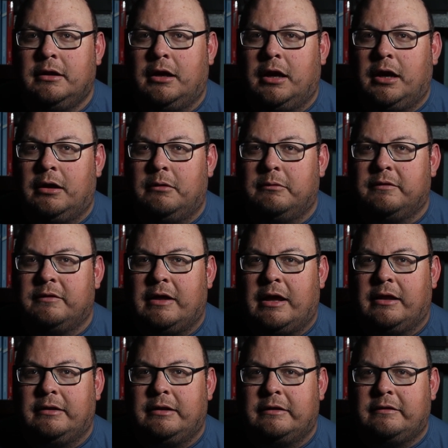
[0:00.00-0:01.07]
Was
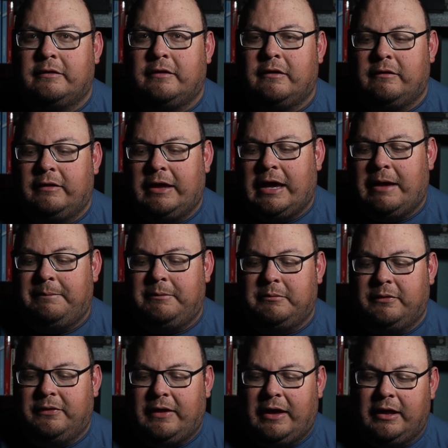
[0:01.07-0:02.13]
not necessarily happy
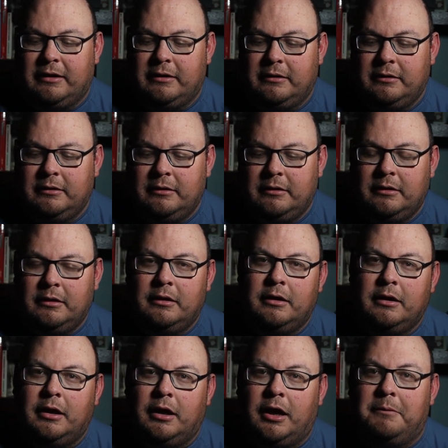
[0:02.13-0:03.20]
with that.
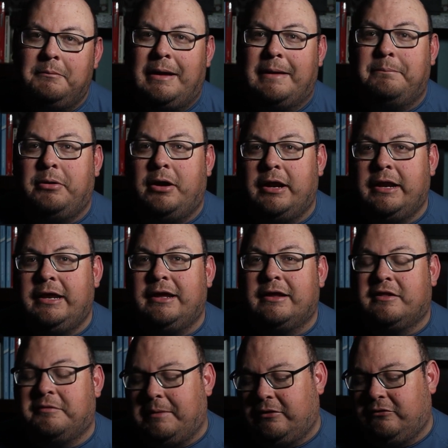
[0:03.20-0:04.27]
My putting,
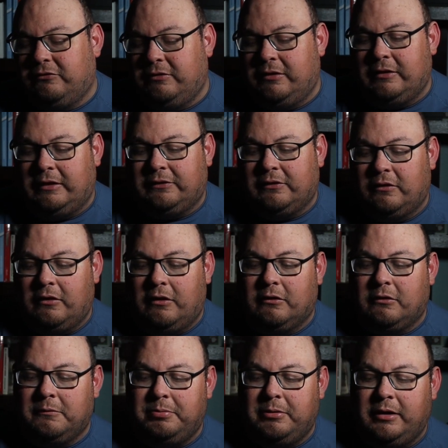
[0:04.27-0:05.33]
especially like the
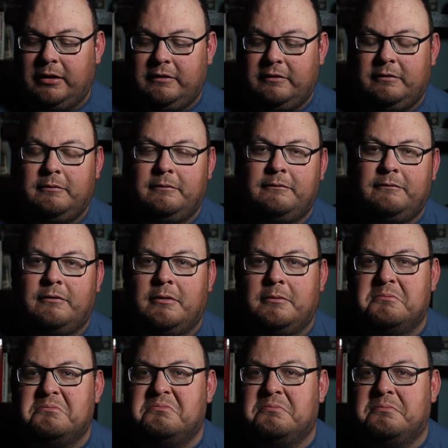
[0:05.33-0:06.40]
longer putts
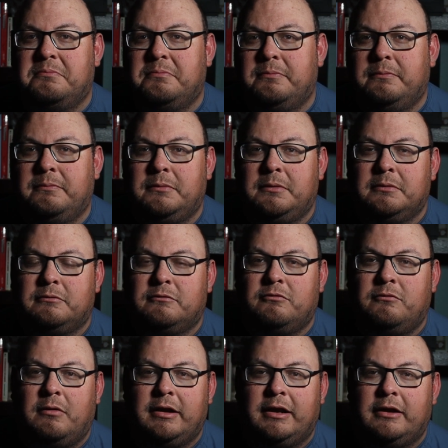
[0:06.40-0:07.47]
from
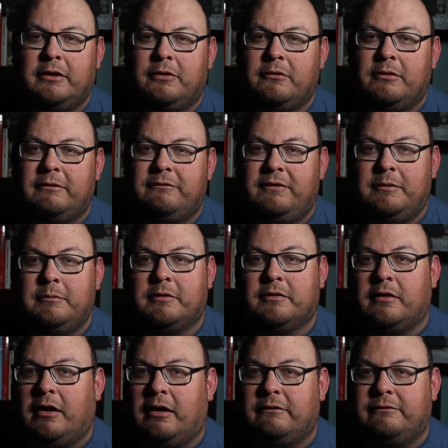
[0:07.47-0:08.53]
20 to 30 feet, was
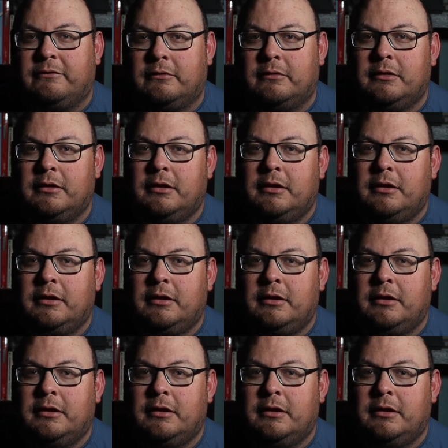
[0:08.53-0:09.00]
awful.